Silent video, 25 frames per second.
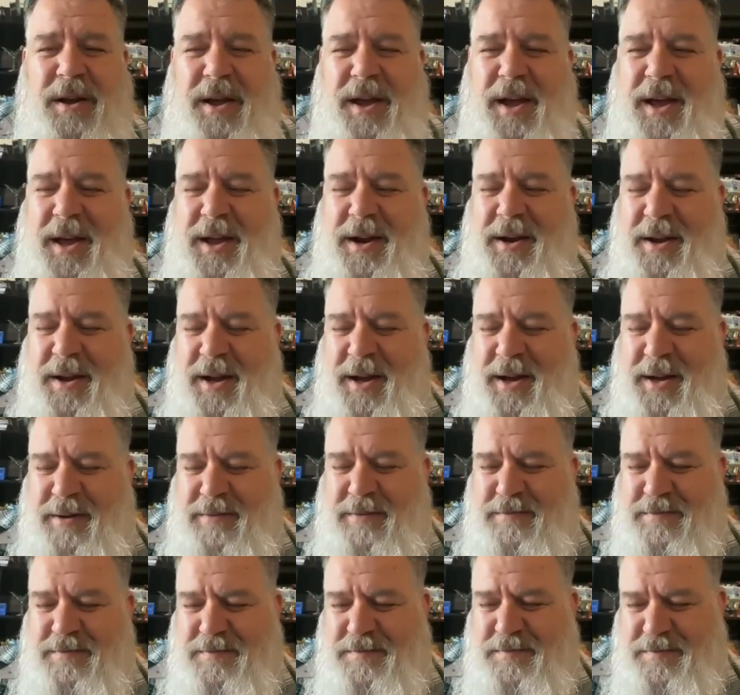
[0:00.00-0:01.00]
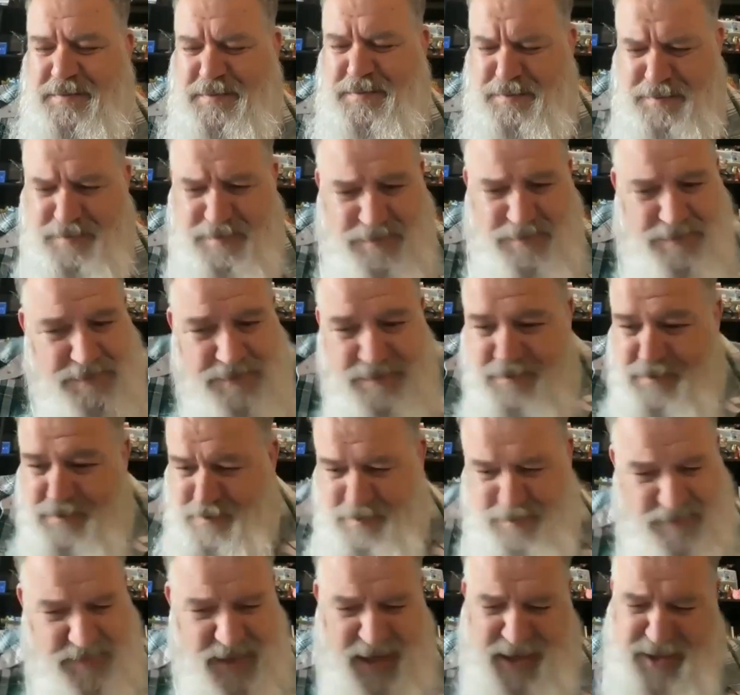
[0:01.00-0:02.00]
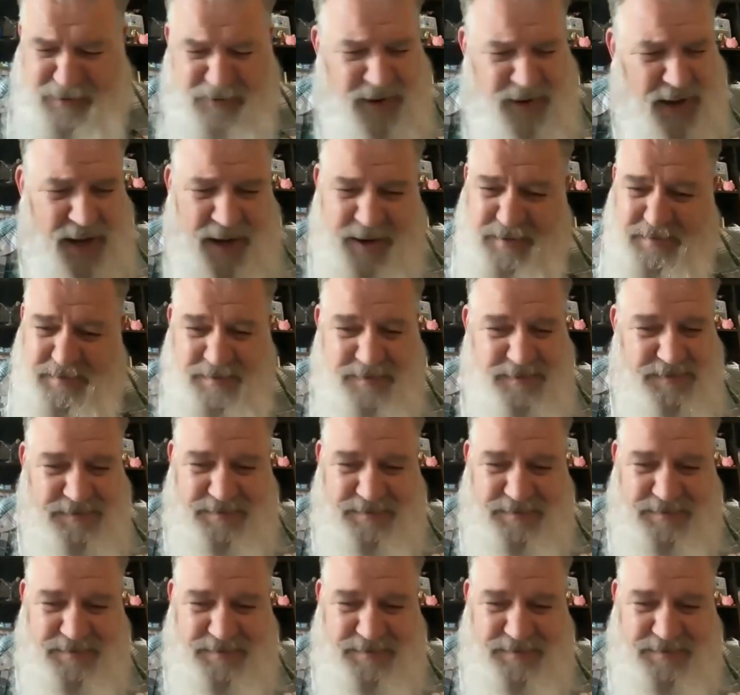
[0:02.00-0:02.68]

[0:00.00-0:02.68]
and um, it's fun.